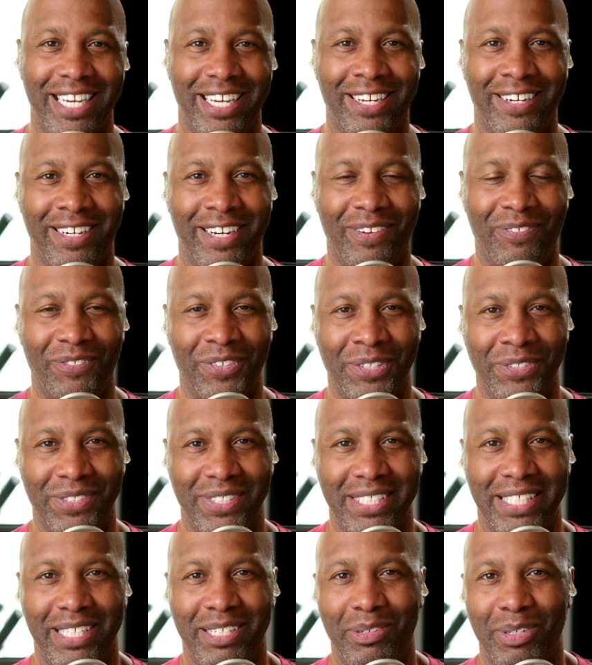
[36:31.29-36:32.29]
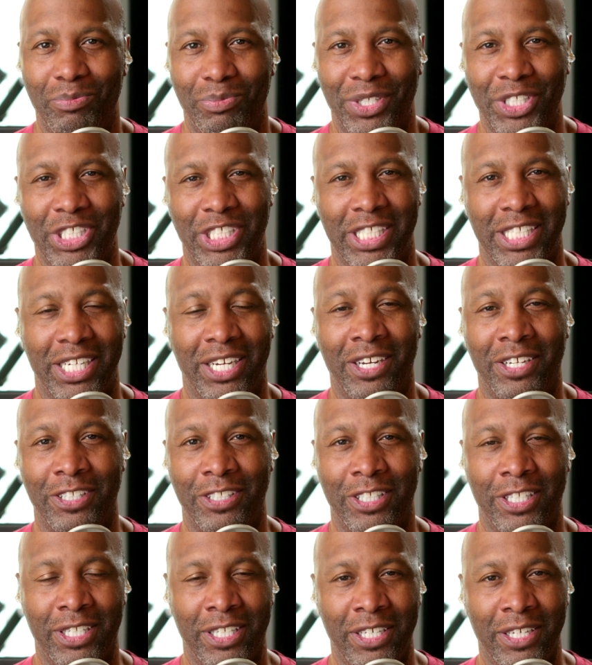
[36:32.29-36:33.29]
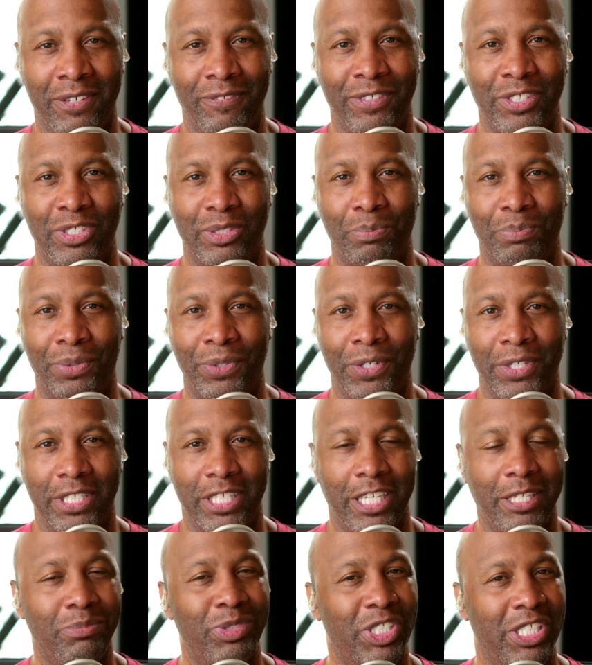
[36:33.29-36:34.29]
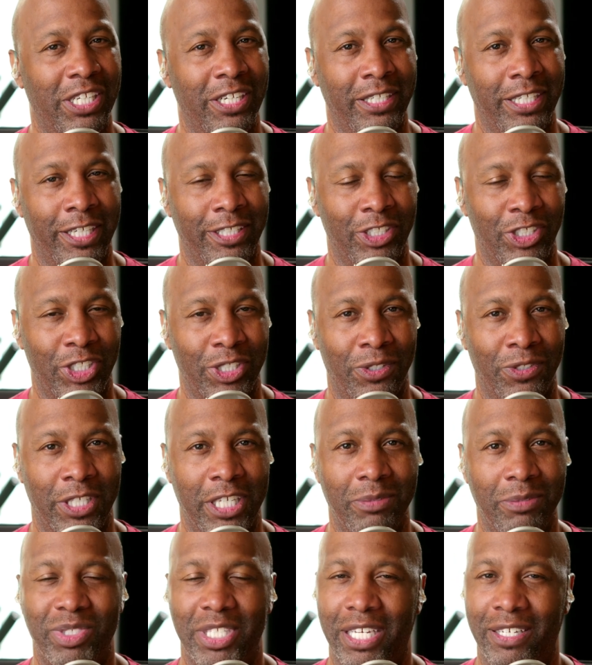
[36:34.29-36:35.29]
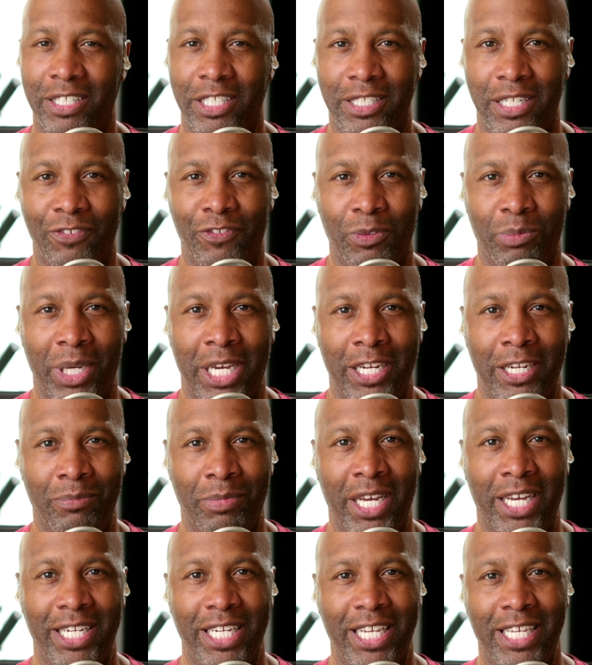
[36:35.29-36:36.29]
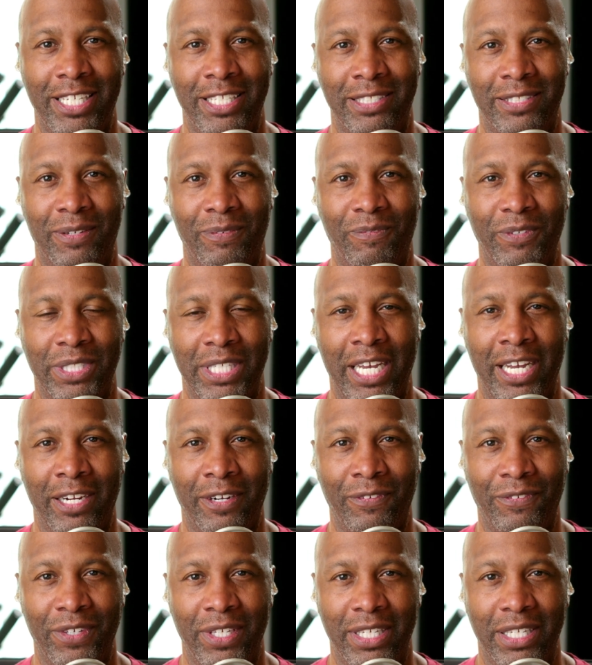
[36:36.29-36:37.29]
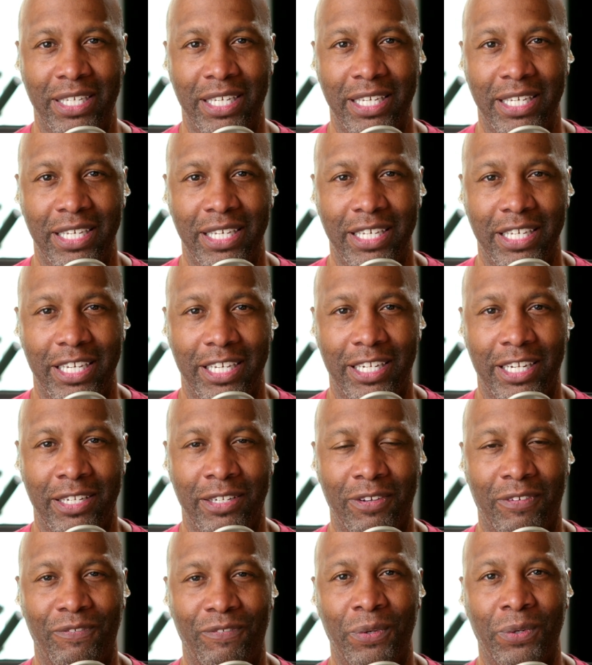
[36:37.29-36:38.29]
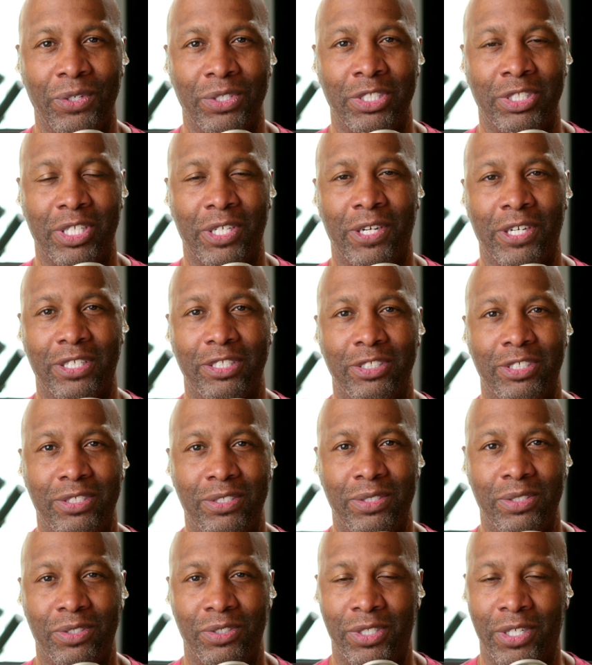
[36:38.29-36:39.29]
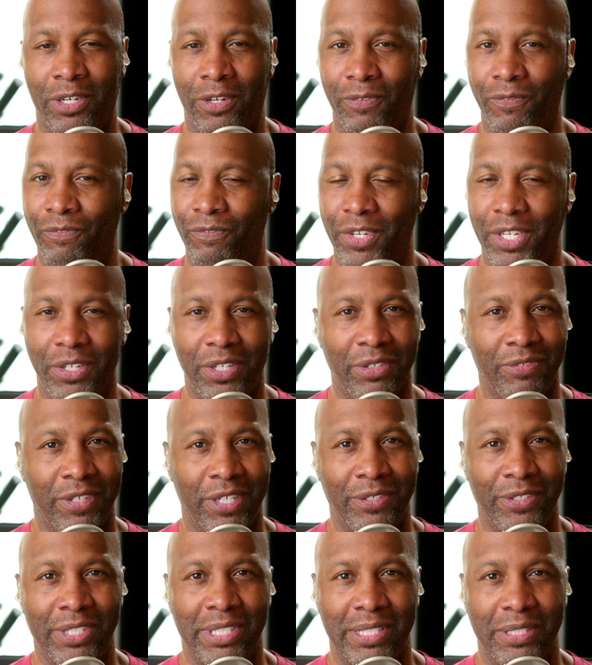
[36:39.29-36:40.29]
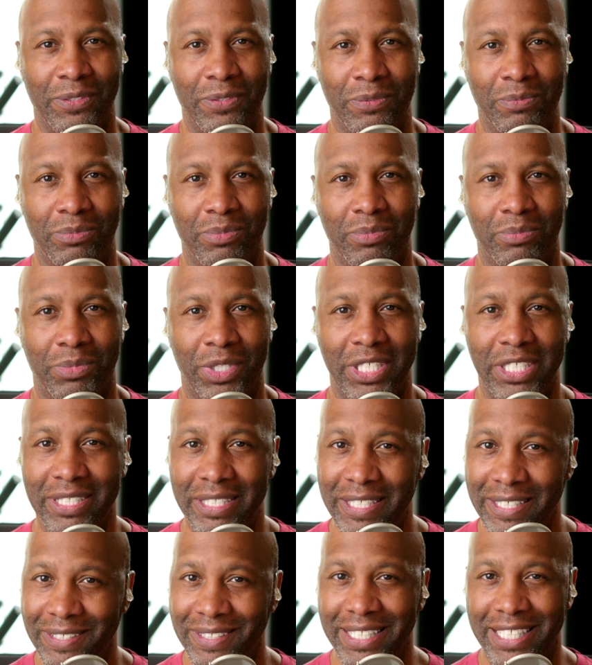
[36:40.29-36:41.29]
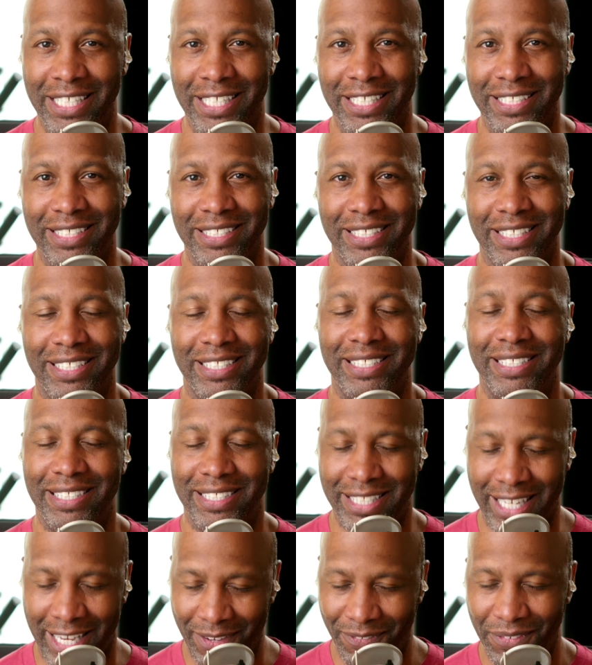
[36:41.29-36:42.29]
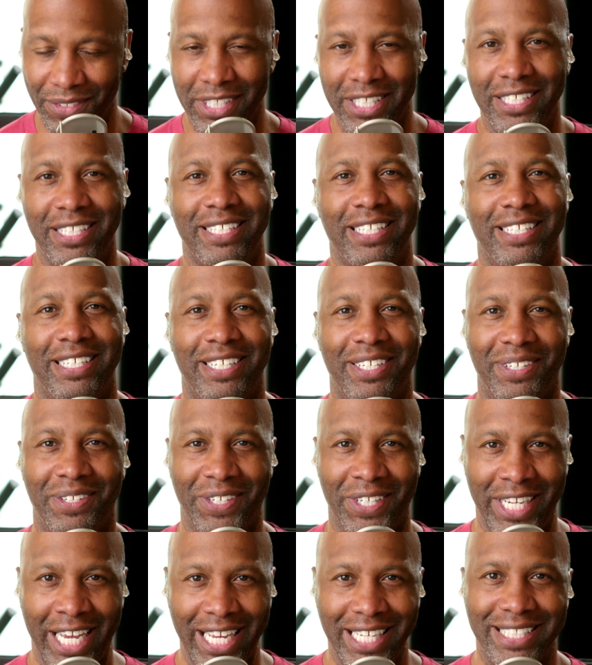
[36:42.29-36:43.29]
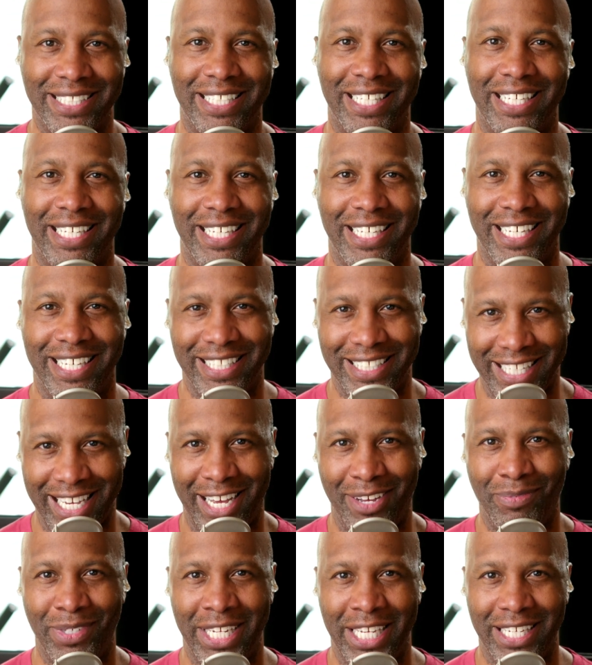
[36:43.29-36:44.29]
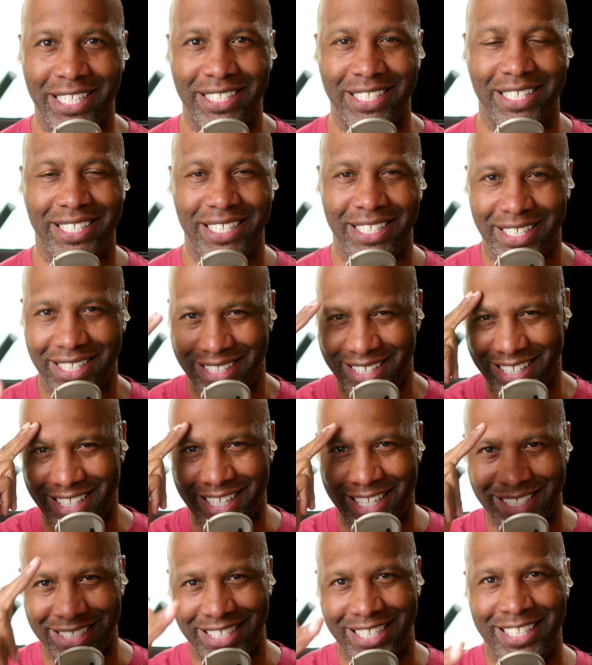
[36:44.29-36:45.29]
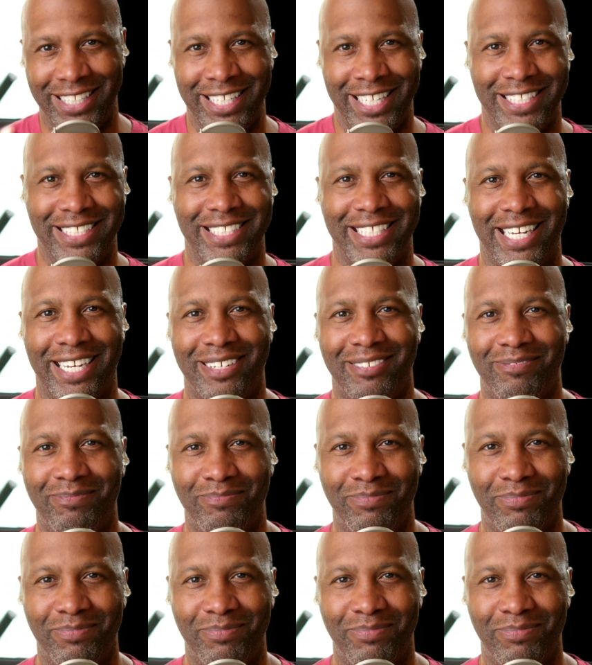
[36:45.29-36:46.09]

All right, folks. Appreciate all of the love and support. Keep sharing out the show. Keep telling everybody about hands on photography. And I look forward to talking to you all very, very soon. But until then, safely create and dominate. And I'll see you next time.